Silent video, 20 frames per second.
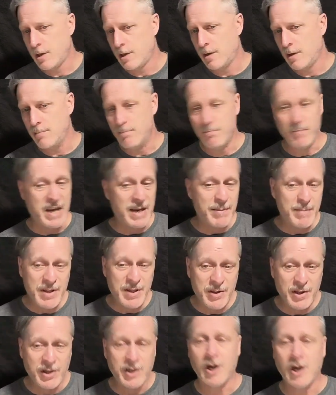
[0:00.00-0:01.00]
Maybe
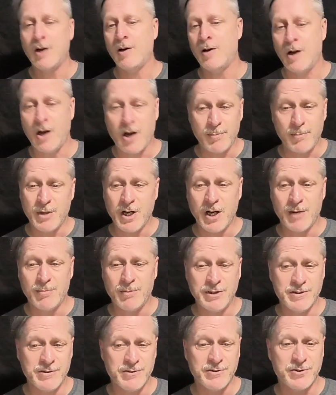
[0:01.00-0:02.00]
the
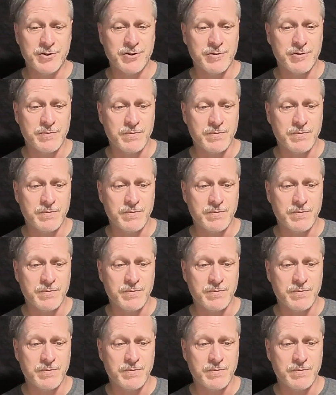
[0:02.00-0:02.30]
hobgoblins